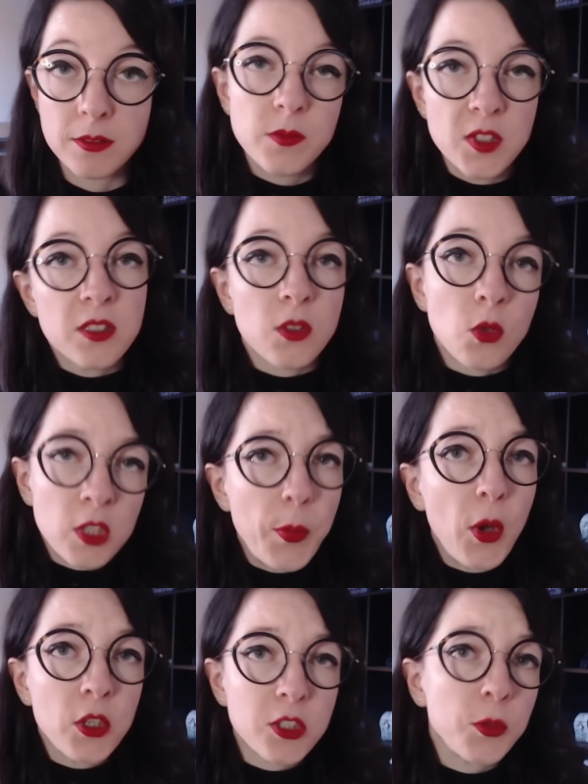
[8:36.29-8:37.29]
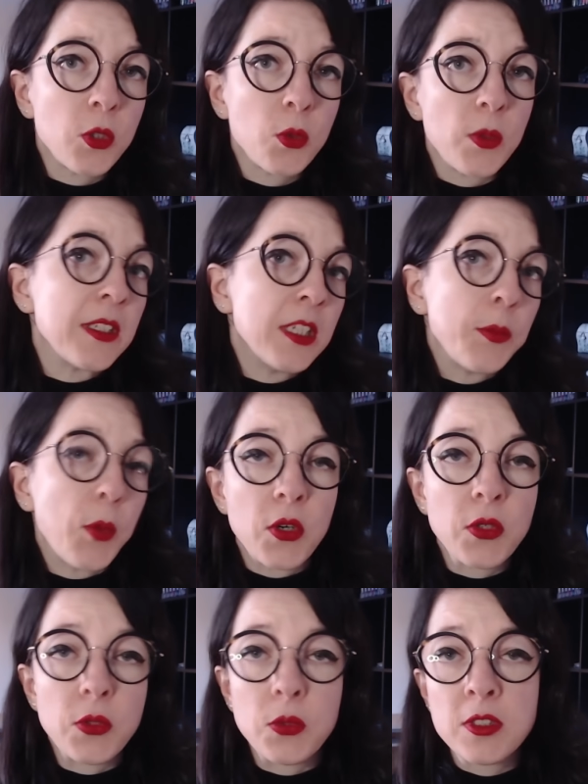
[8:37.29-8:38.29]
This is only possible when the
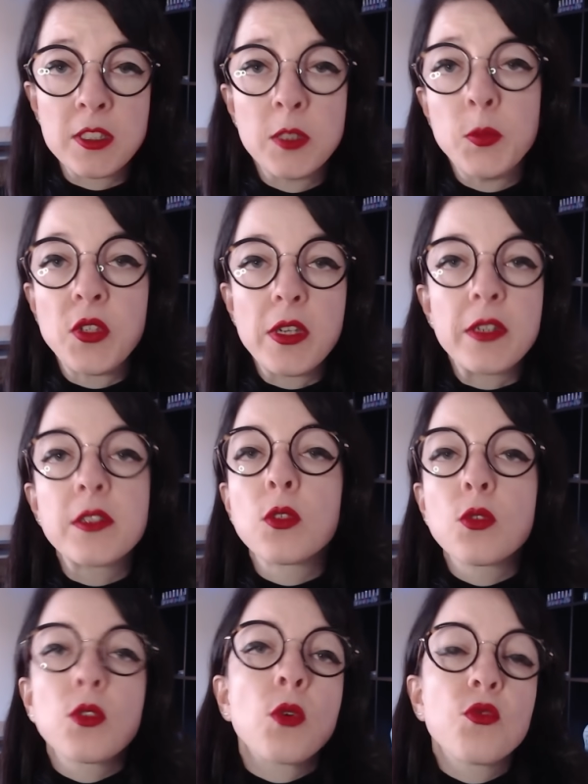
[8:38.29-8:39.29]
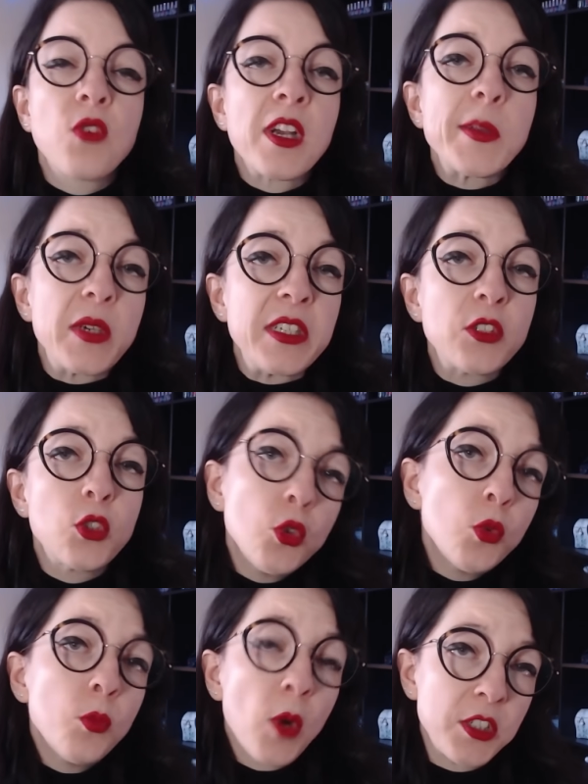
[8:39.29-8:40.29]
particles in the material don't vibrate
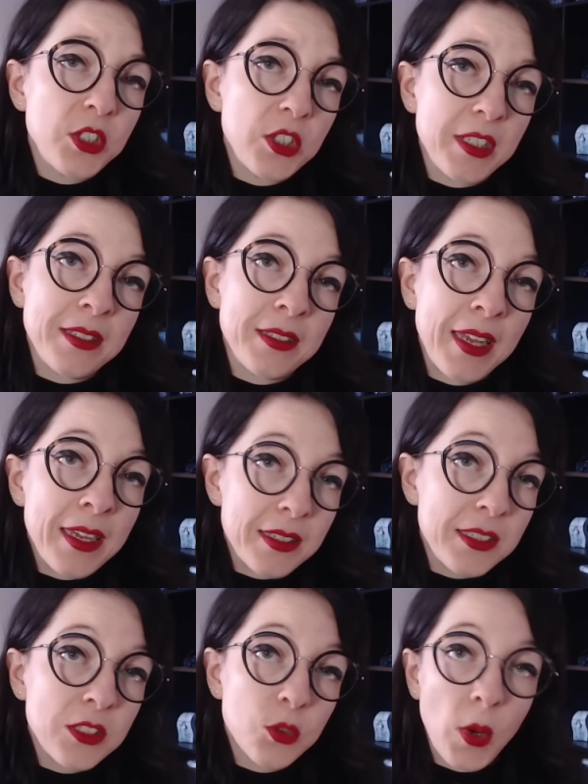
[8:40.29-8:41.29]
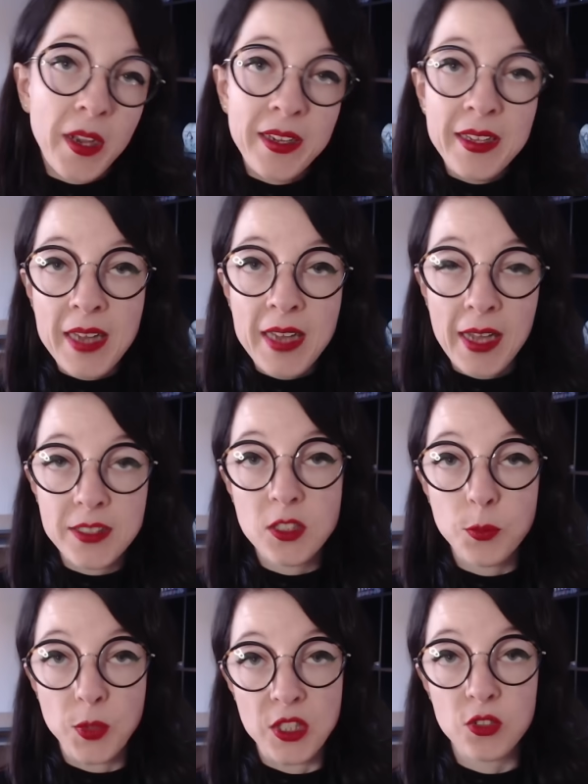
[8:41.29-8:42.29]
too much, and that is why it has to
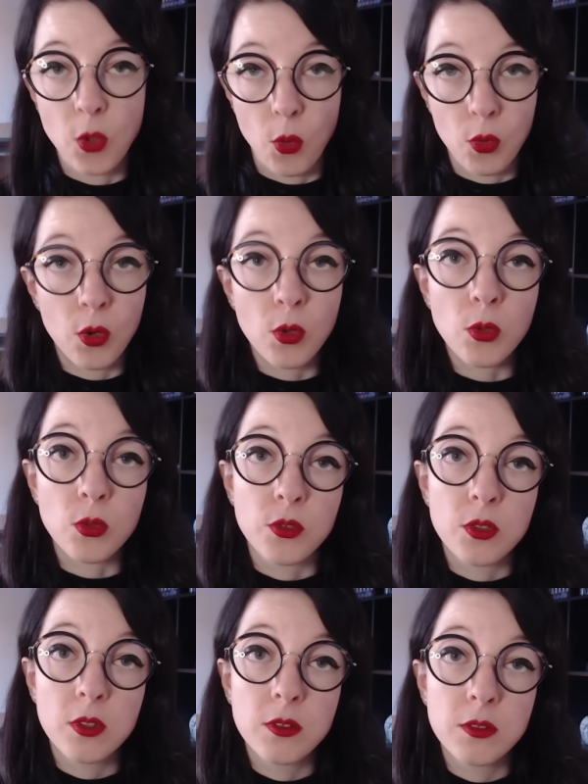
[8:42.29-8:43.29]
be so cold.